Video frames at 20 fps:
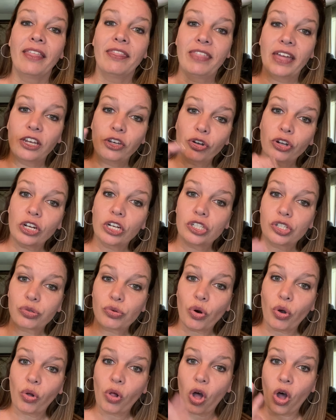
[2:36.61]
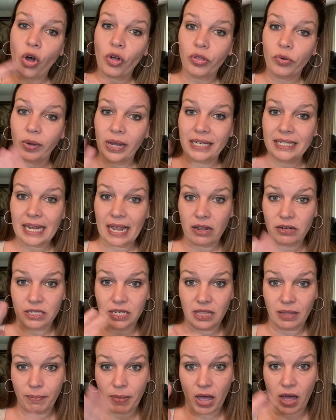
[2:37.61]
Then you're going to scroll all the way down
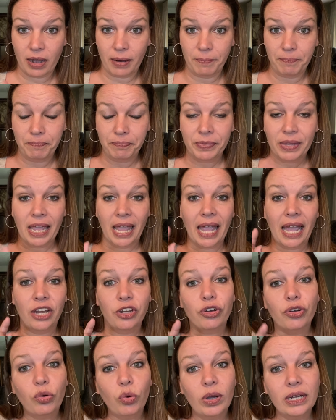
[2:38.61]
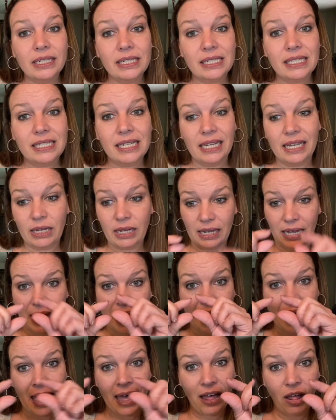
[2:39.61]
to the bottom and you're going to see
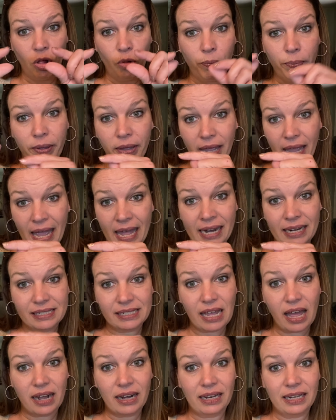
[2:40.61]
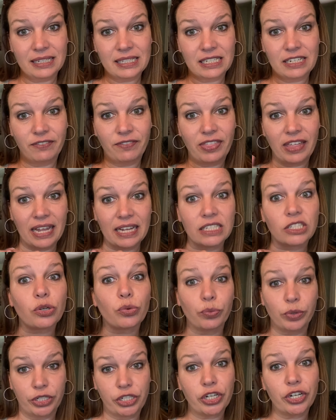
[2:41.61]
help and it's got a list of things.
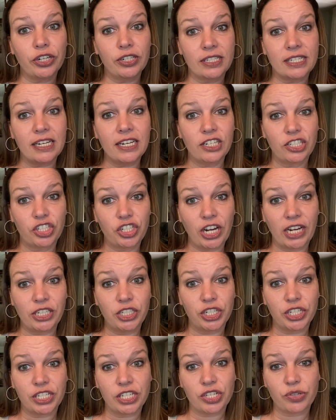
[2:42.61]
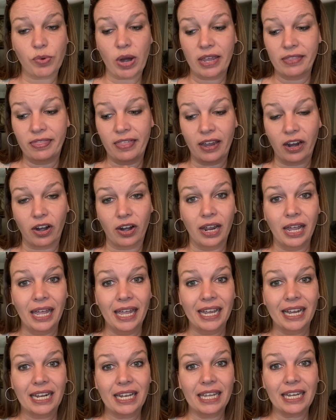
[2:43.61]
Returns and exchanges is right there.
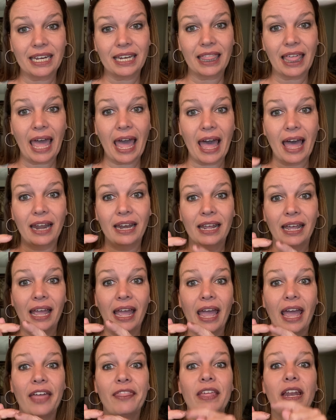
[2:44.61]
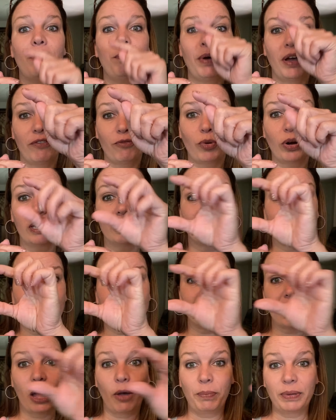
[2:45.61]
Click that and then above where it
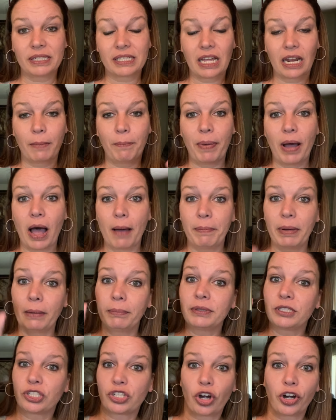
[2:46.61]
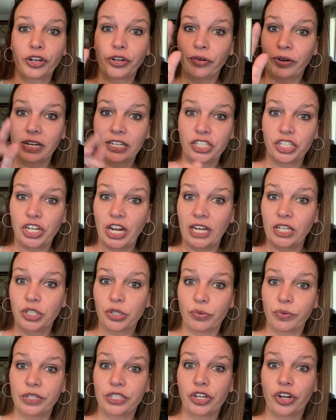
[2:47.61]
says help, it's going to pop up, start your exchange
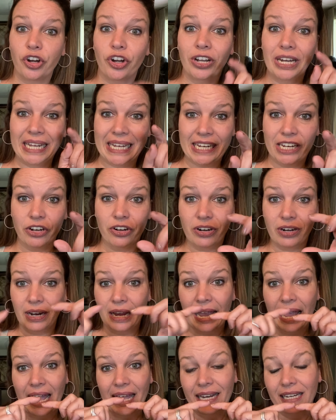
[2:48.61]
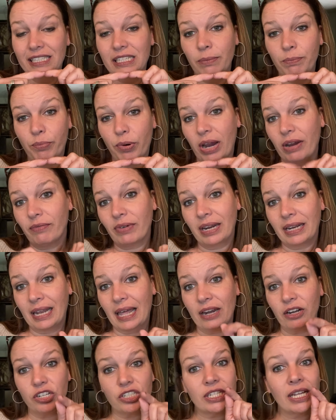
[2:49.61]
or return here, and it's in bright red
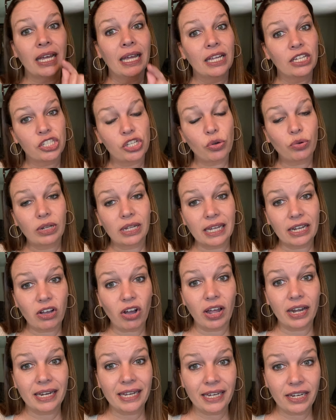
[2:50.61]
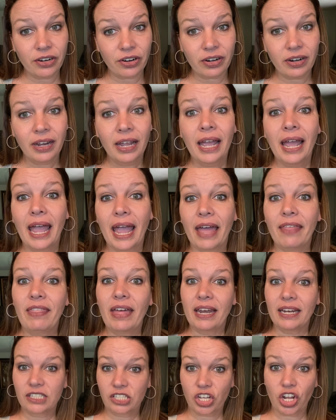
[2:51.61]
letters. So click on here, and
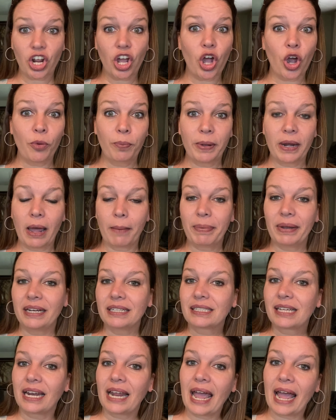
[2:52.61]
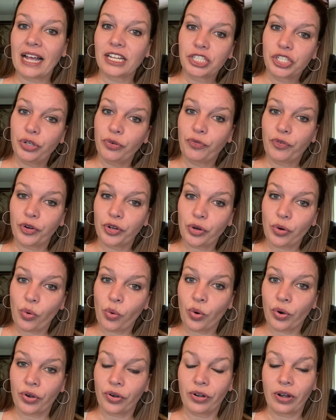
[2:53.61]
then it's going to open up and it's going to ask you for your
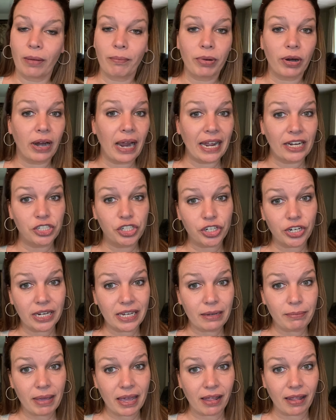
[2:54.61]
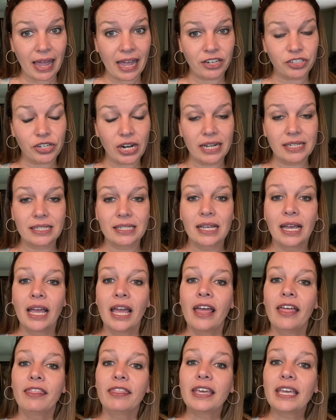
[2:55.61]
order number and your email address.
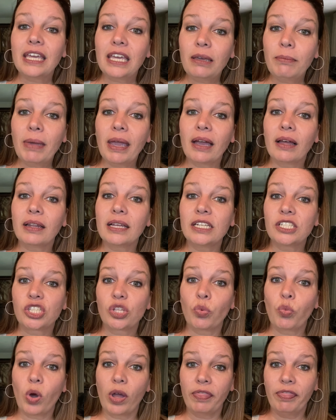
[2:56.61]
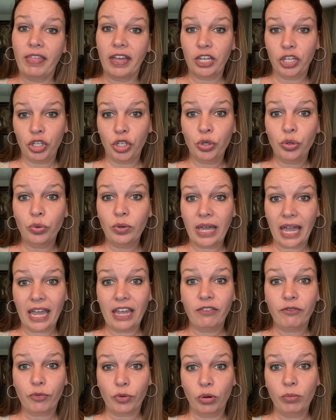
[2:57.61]
The email is the one that you
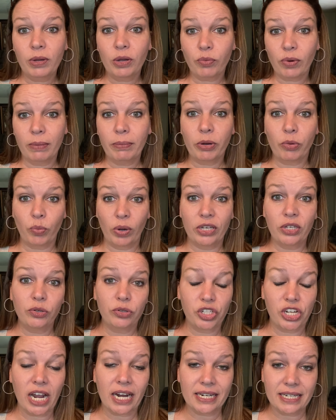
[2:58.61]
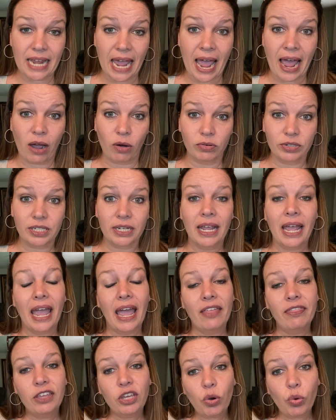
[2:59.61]
gave Ruby Ribbon when you checked out.
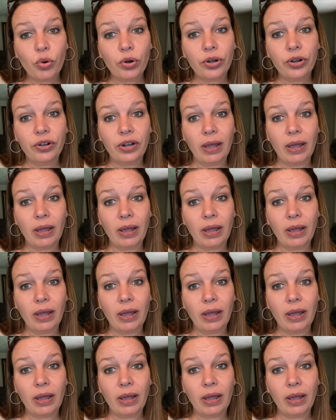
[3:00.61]
And the order